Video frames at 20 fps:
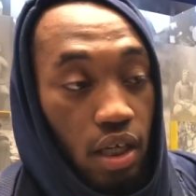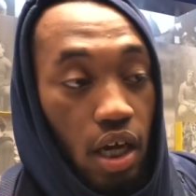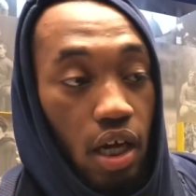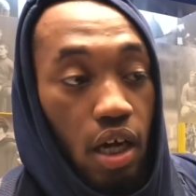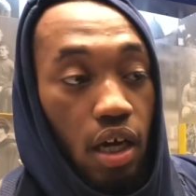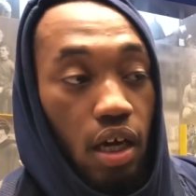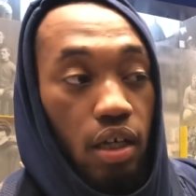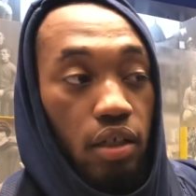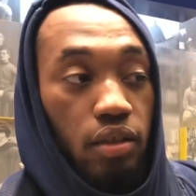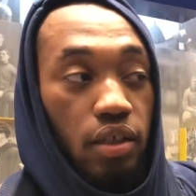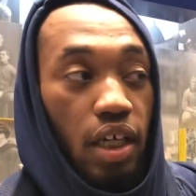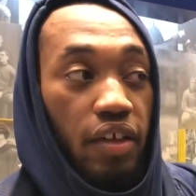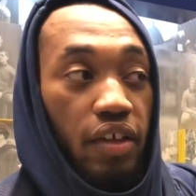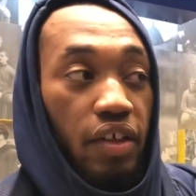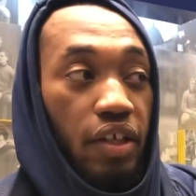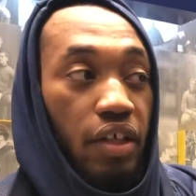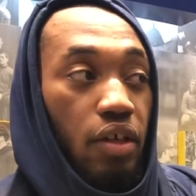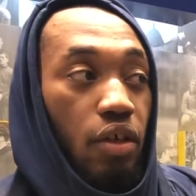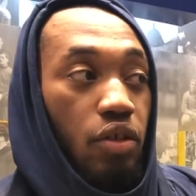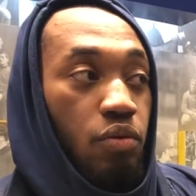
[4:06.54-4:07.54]
I
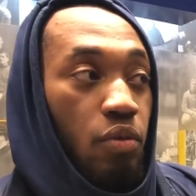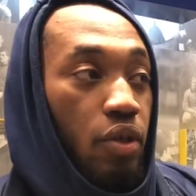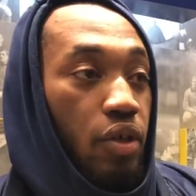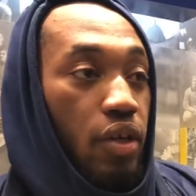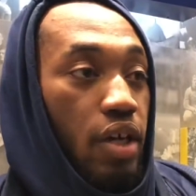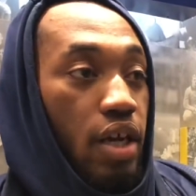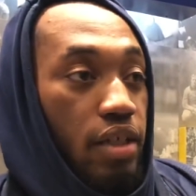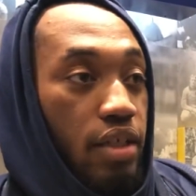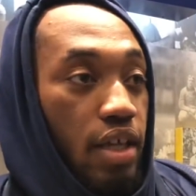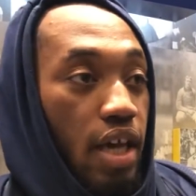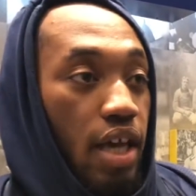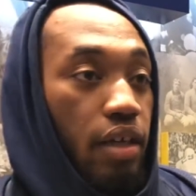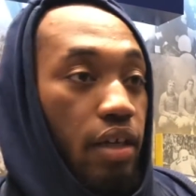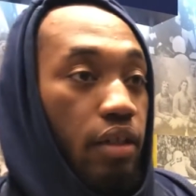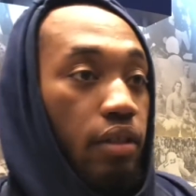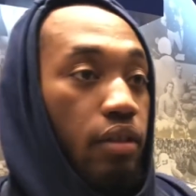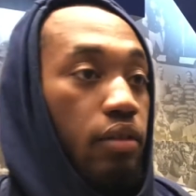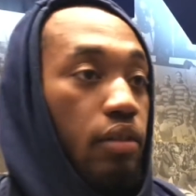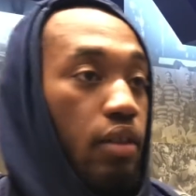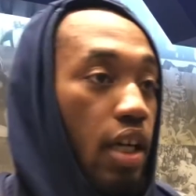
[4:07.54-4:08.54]
think Coach Warner
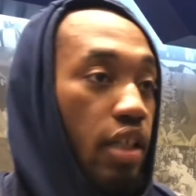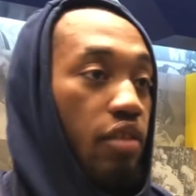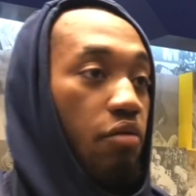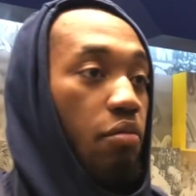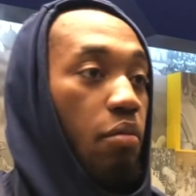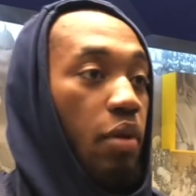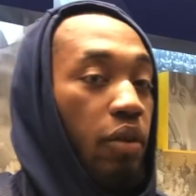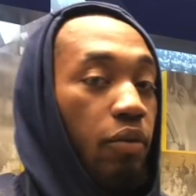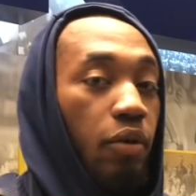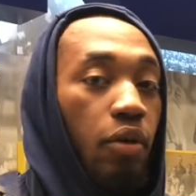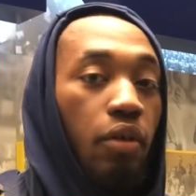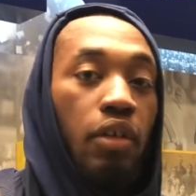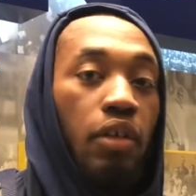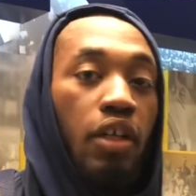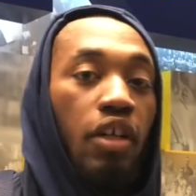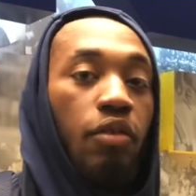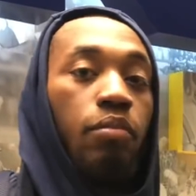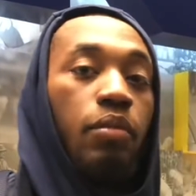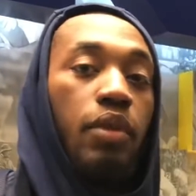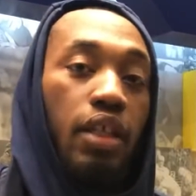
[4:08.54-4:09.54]
has a big role in
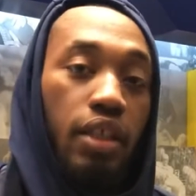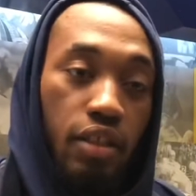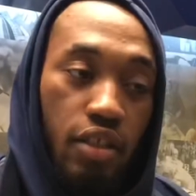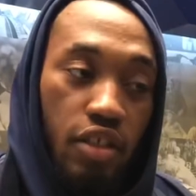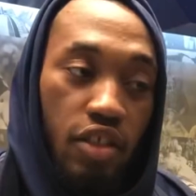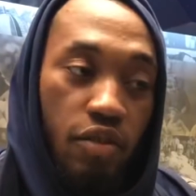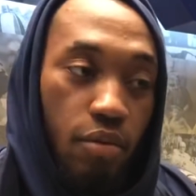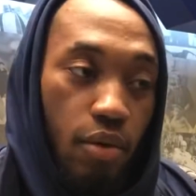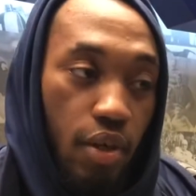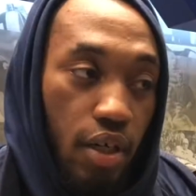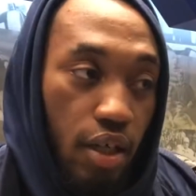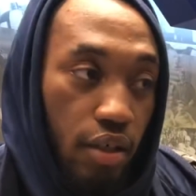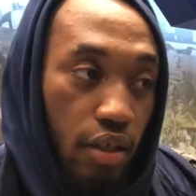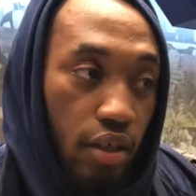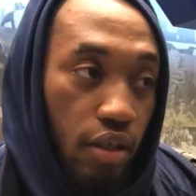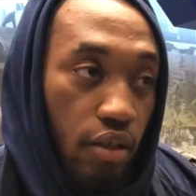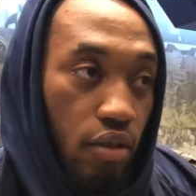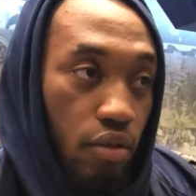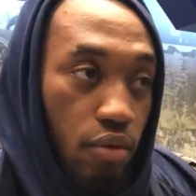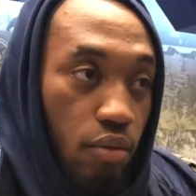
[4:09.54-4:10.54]
helping me get to this point. I
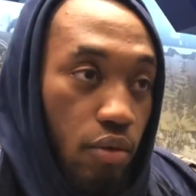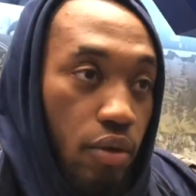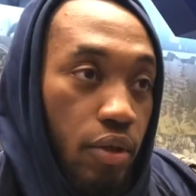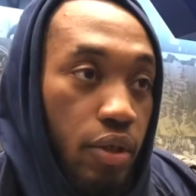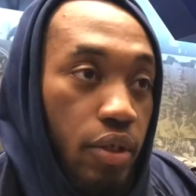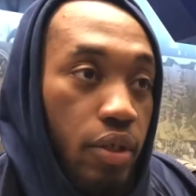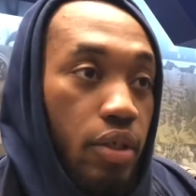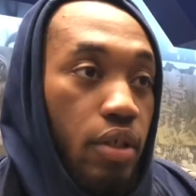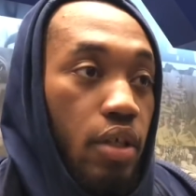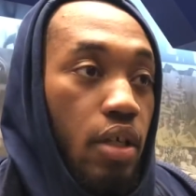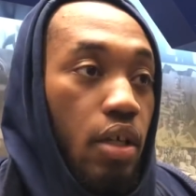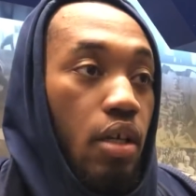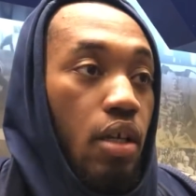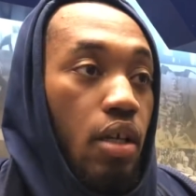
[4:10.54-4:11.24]
think Coach Warner,